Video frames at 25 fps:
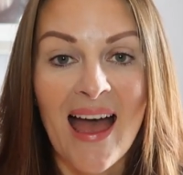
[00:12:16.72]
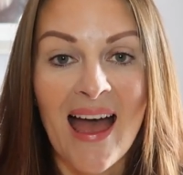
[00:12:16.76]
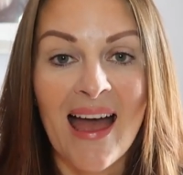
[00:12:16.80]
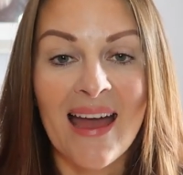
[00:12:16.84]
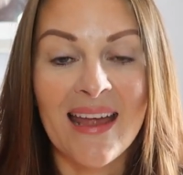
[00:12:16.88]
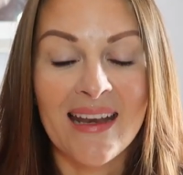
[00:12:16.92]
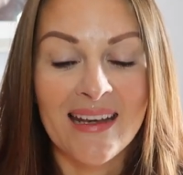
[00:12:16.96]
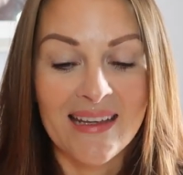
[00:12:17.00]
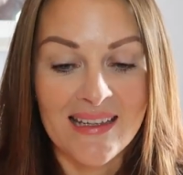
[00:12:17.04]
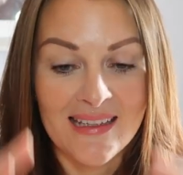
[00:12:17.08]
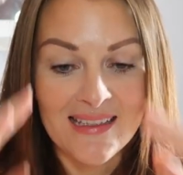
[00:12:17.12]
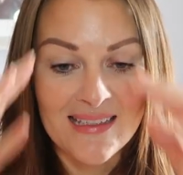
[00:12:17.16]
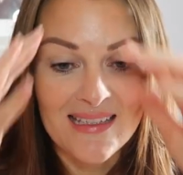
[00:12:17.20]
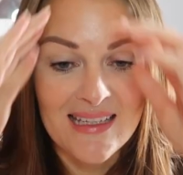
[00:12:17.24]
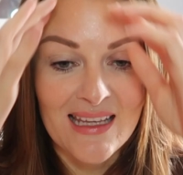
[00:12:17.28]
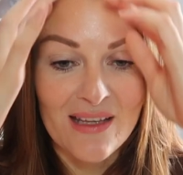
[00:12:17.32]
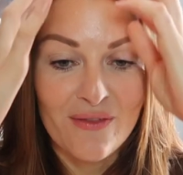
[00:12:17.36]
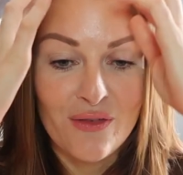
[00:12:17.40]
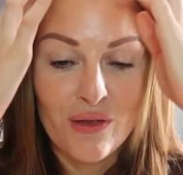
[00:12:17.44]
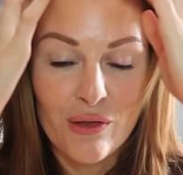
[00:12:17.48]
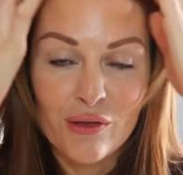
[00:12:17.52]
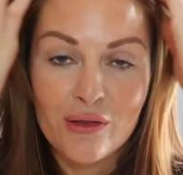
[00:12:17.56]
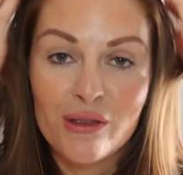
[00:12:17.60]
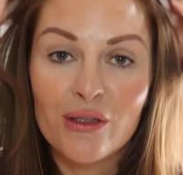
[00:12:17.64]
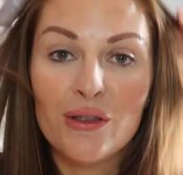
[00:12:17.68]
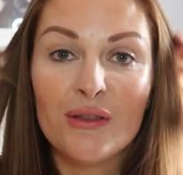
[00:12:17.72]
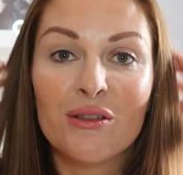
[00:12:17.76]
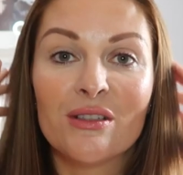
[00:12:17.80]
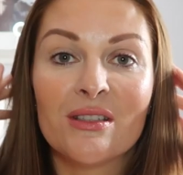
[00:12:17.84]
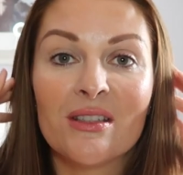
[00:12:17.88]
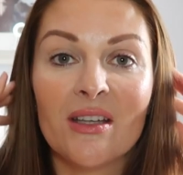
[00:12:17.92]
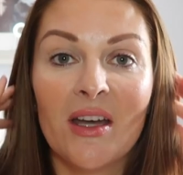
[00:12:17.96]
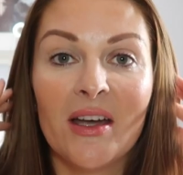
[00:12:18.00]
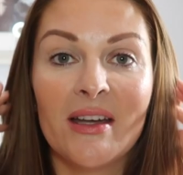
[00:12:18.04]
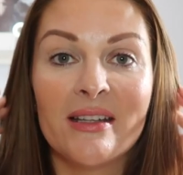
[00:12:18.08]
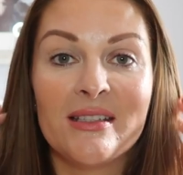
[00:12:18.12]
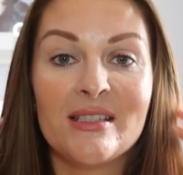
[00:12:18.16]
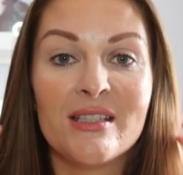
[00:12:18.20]
and if you do
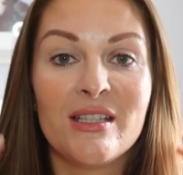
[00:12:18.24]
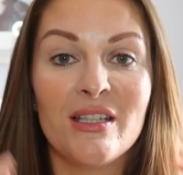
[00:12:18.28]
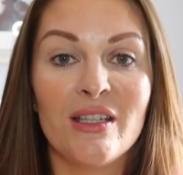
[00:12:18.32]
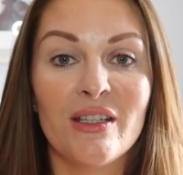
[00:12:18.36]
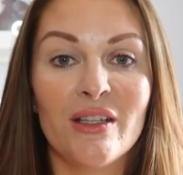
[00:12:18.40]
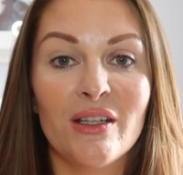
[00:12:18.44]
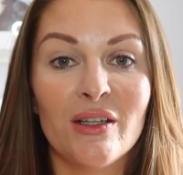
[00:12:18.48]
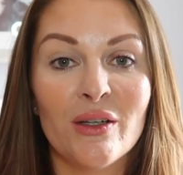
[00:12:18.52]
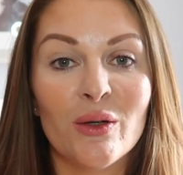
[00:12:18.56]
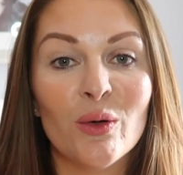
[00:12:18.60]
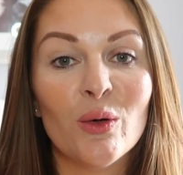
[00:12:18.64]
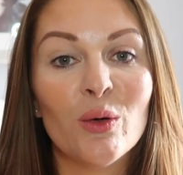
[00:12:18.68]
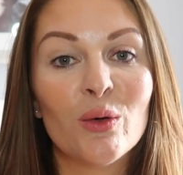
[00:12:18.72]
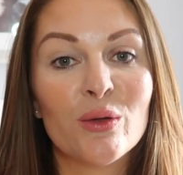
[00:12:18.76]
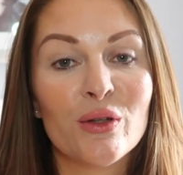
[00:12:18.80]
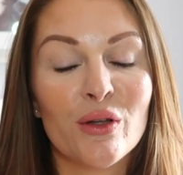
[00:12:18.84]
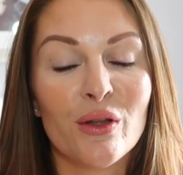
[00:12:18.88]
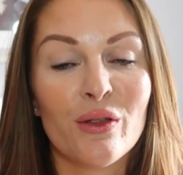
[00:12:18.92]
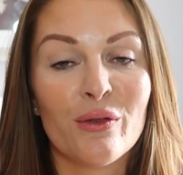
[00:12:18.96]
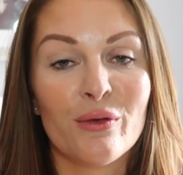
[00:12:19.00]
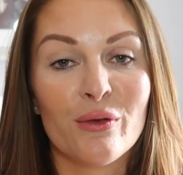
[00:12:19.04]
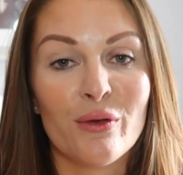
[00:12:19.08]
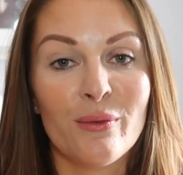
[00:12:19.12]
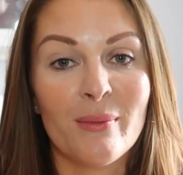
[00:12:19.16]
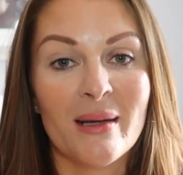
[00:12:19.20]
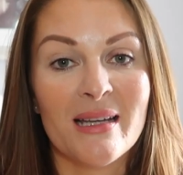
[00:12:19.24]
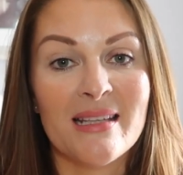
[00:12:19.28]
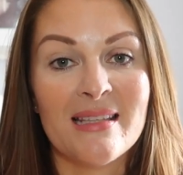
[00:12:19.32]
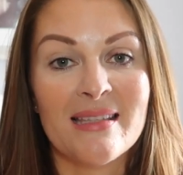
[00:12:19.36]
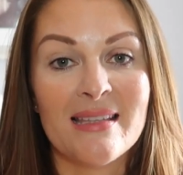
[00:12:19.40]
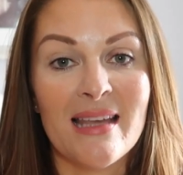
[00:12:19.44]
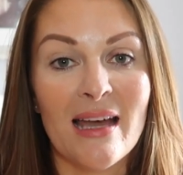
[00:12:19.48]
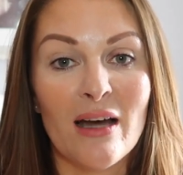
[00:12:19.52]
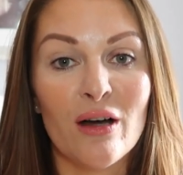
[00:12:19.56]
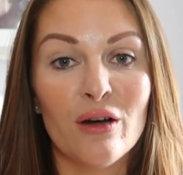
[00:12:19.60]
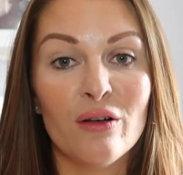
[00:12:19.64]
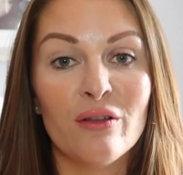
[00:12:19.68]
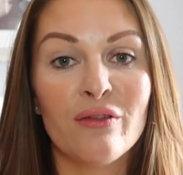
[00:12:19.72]
decide to order through
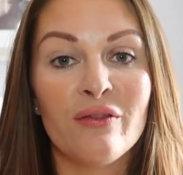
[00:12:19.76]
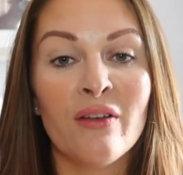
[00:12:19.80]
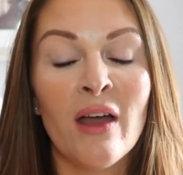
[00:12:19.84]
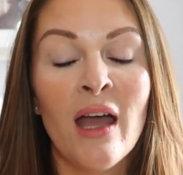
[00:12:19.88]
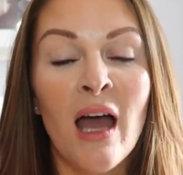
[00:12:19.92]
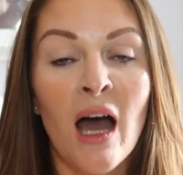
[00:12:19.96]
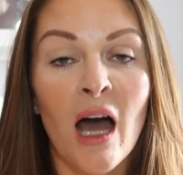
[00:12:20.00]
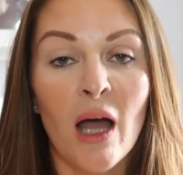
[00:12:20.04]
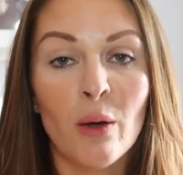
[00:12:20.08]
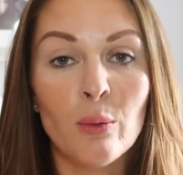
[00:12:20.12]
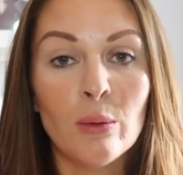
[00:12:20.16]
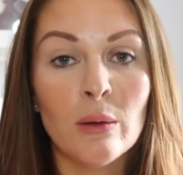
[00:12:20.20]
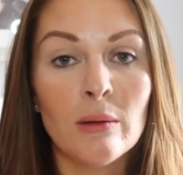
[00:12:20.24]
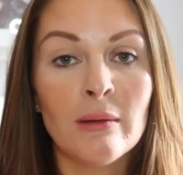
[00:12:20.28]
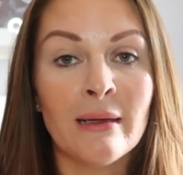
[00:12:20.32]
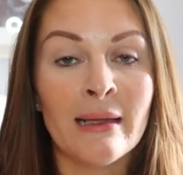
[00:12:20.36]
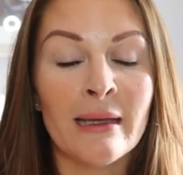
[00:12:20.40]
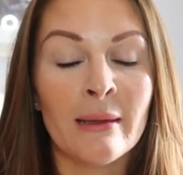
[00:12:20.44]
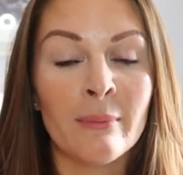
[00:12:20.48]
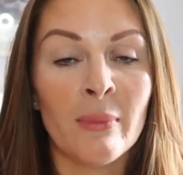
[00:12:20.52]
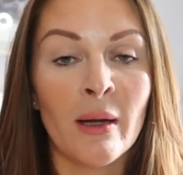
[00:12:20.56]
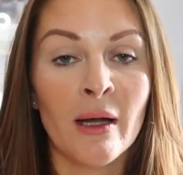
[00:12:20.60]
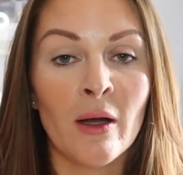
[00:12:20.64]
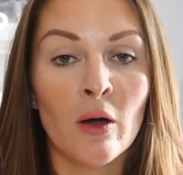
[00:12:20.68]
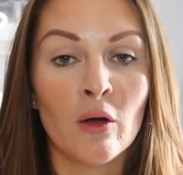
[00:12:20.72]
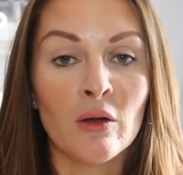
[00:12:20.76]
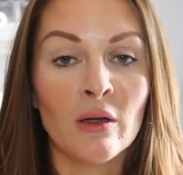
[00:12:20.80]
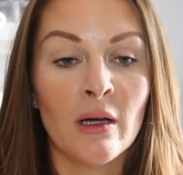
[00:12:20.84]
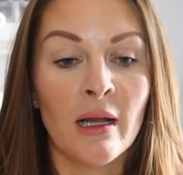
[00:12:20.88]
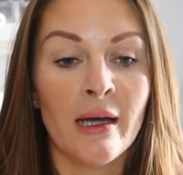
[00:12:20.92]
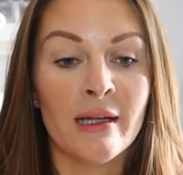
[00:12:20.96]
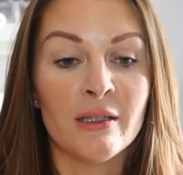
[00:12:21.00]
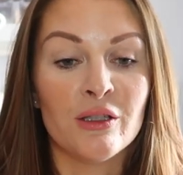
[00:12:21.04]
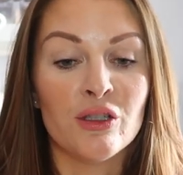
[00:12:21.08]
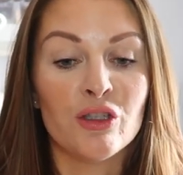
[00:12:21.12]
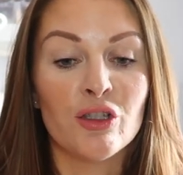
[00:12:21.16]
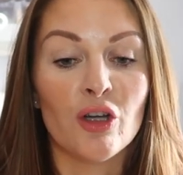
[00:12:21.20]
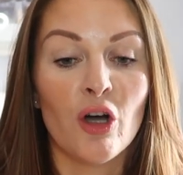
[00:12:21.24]
myself, I will link my
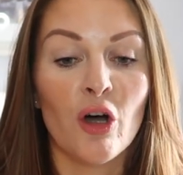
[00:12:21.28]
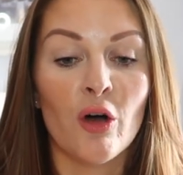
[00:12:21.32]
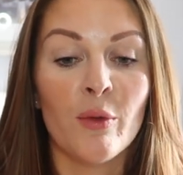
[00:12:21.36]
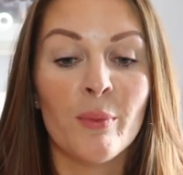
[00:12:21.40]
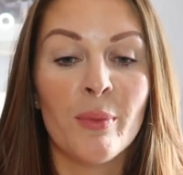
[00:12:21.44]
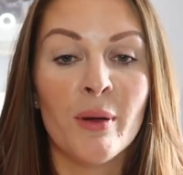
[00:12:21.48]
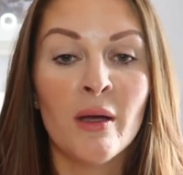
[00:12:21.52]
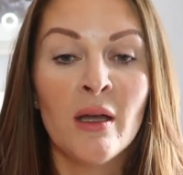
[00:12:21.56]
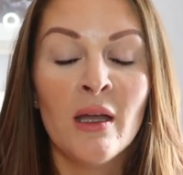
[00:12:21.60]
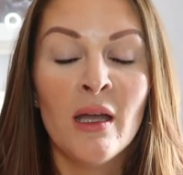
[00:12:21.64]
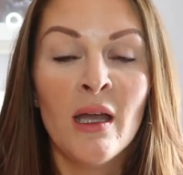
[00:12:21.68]
online shop